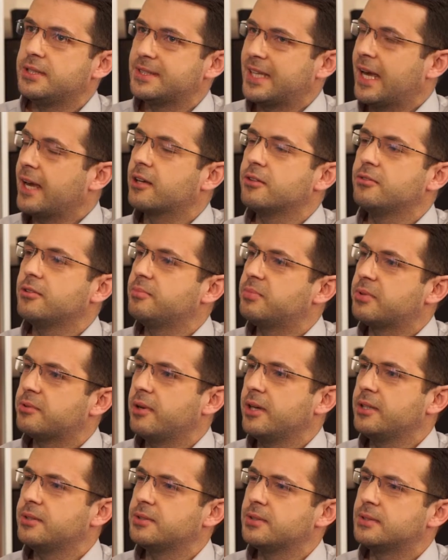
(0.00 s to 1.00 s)
second
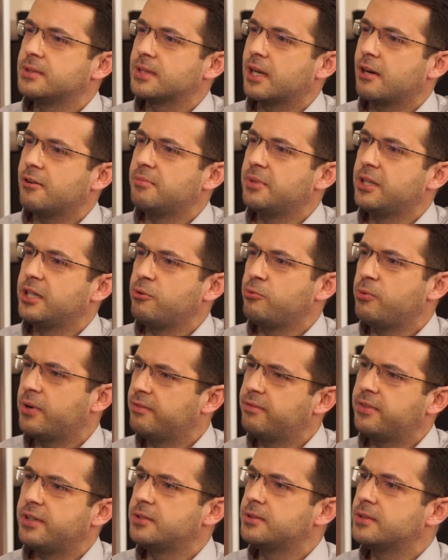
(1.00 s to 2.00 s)
operations, how many
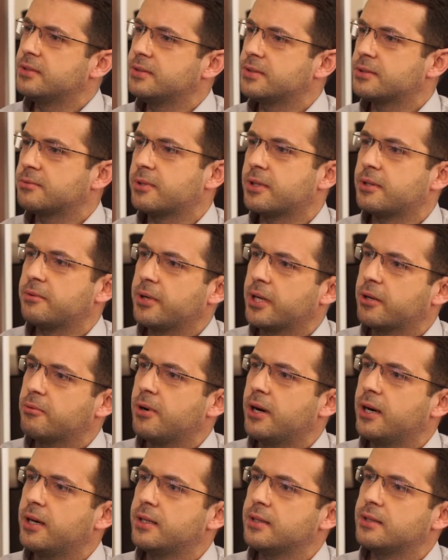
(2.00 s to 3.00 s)
revisions were
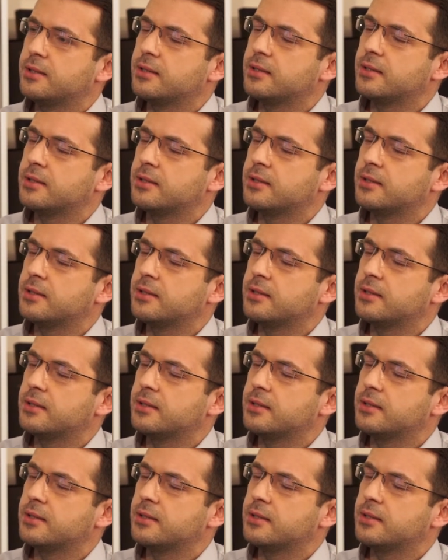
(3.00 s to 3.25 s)
required?